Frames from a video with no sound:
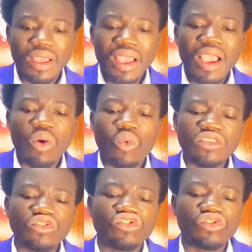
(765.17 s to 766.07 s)
And what
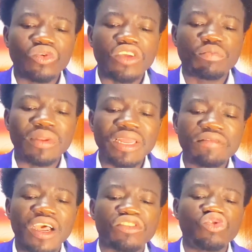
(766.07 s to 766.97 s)
you should know, that believe
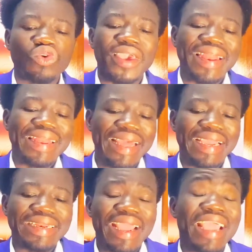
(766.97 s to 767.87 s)
that you can
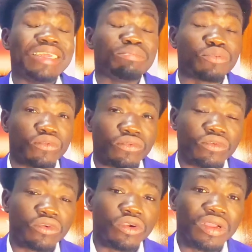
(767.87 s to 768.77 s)
learn and improve.
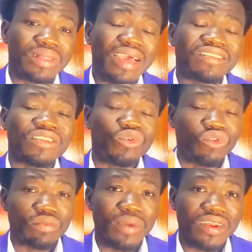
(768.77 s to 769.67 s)
That is the
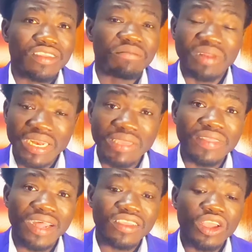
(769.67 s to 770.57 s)
growth mindset. Believe
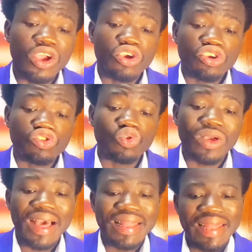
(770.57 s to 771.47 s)
that you
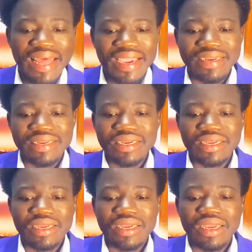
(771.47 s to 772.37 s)
can learn
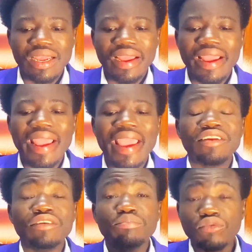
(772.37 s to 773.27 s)

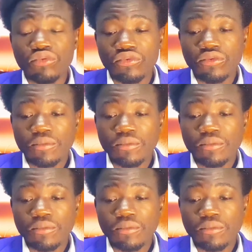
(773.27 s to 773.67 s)
and improve.